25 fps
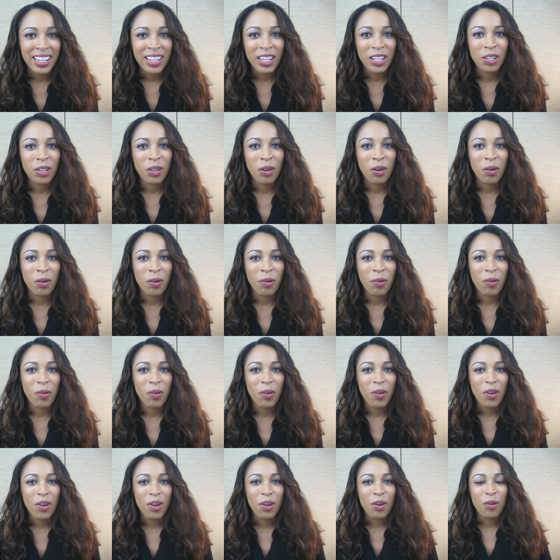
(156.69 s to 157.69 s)
You know,
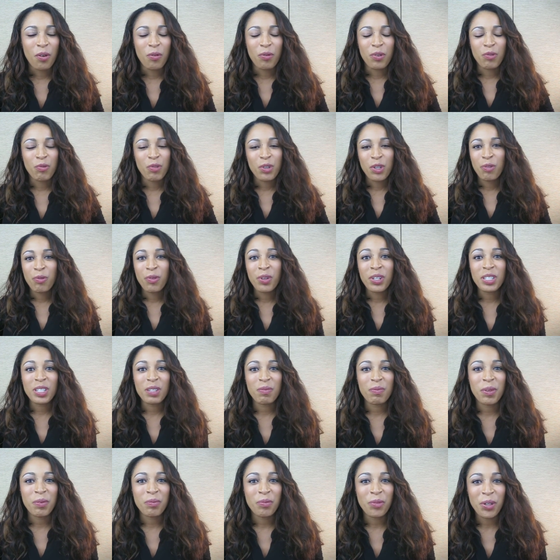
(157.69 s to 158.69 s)
when you want to
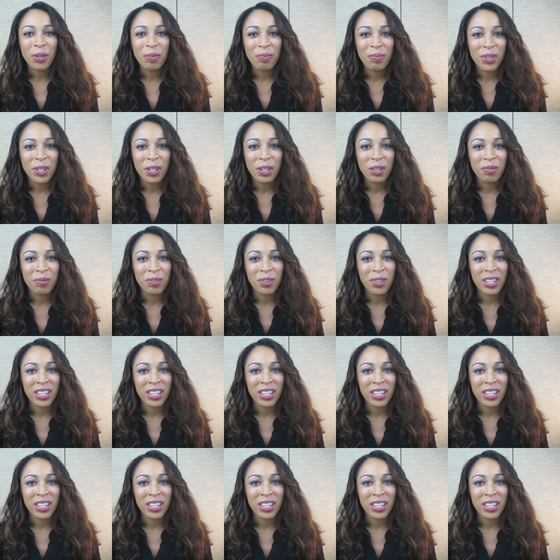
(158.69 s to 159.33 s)
be more beautiful,